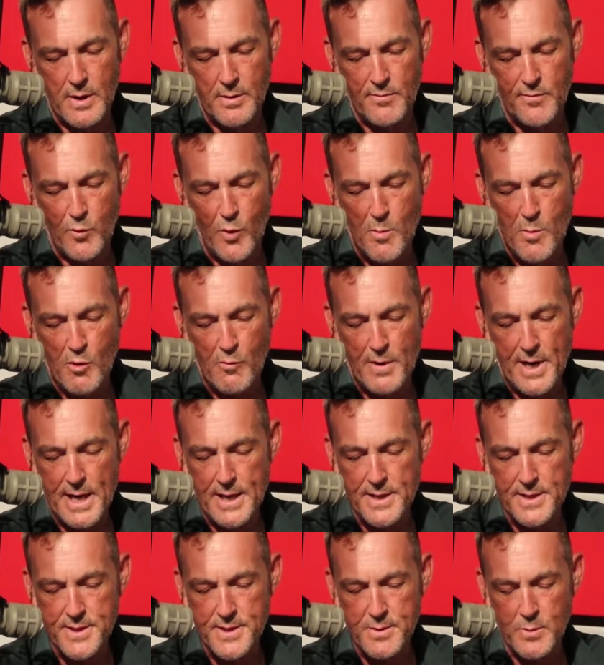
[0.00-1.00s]
4
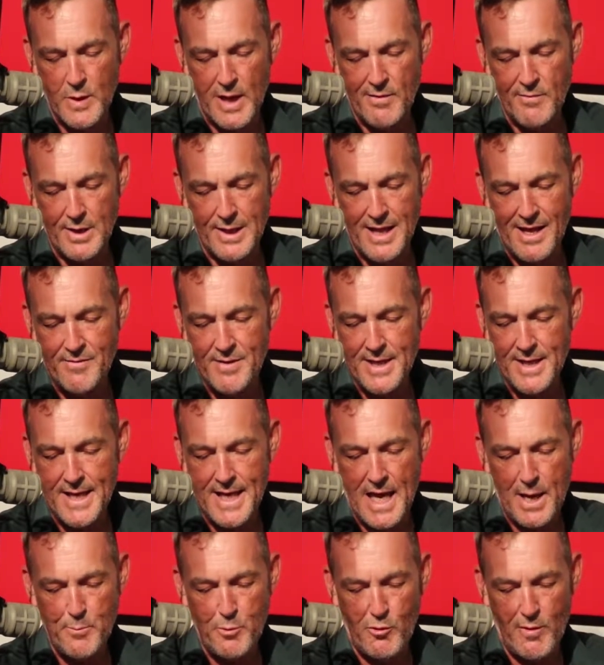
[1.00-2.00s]
marinas. We have 11
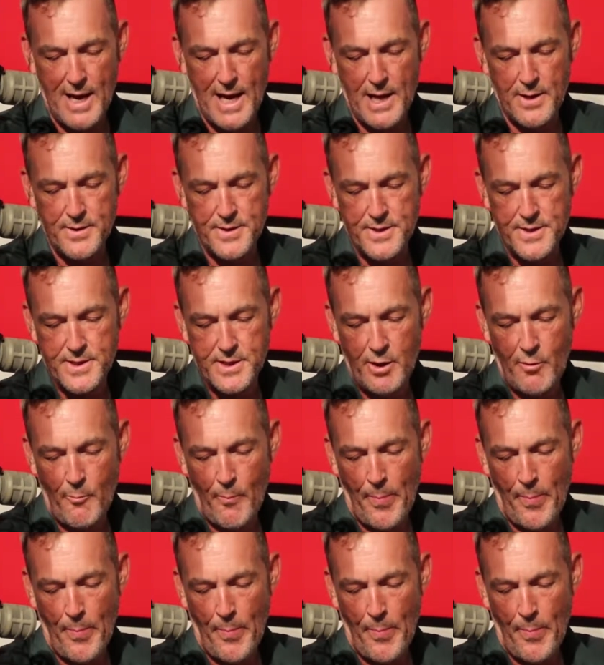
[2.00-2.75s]
campgrounds.